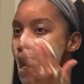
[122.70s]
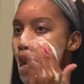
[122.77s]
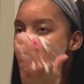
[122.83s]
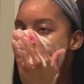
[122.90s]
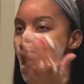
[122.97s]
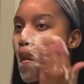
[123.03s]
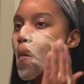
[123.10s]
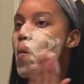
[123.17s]

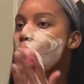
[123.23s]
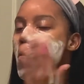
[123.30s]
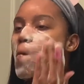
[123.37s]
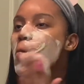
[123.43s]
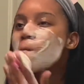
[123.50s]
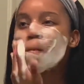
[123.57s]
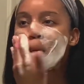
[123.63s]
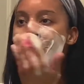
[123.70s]
cleanse
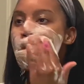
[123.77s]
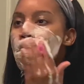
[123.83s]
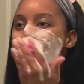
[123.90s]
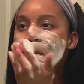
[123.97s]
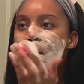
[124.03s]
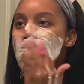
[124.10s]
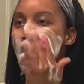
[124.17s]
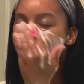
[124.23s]
didn't
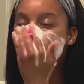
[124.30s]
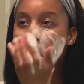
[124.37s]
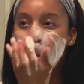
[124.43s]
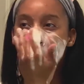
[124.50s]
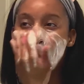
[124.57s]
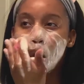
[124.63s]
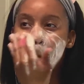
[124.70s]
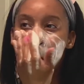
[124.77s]
catch.
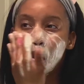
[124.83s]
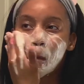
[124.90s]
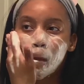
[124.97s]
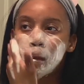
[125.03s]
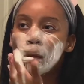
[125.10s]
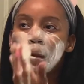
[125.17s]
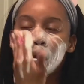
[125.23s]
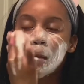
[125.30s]

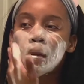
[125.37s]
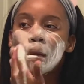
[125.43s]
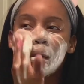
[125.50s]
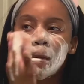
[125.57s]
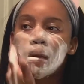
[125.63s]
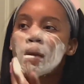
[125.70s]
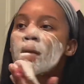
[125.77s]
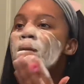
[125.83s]
And
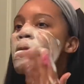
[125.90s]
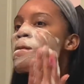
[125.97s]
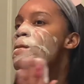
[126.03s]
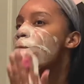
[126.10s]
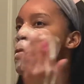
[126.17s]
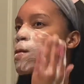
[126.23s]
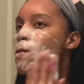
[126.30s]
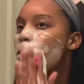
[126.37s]
we need
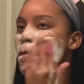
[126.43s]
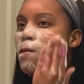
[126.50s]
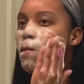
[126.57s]
that.